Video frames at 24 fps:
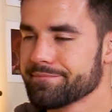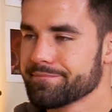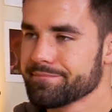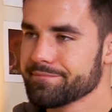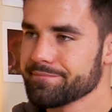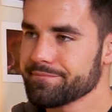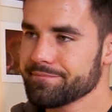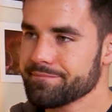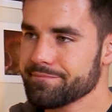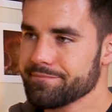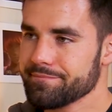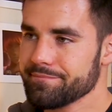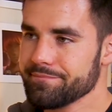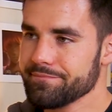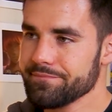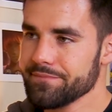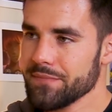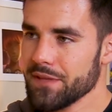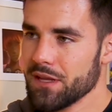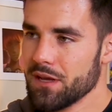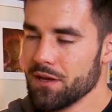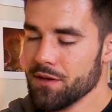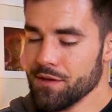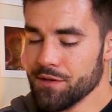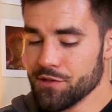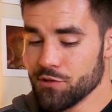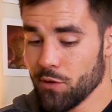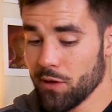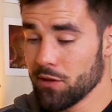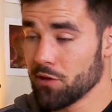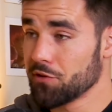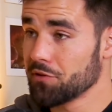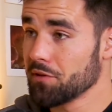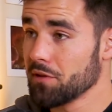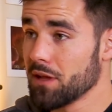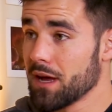Well, that's good. So
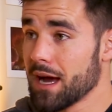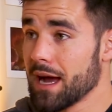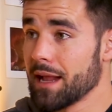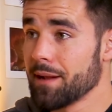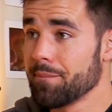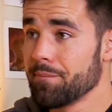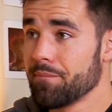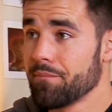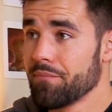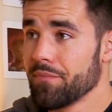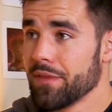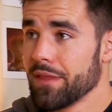I learned a lot,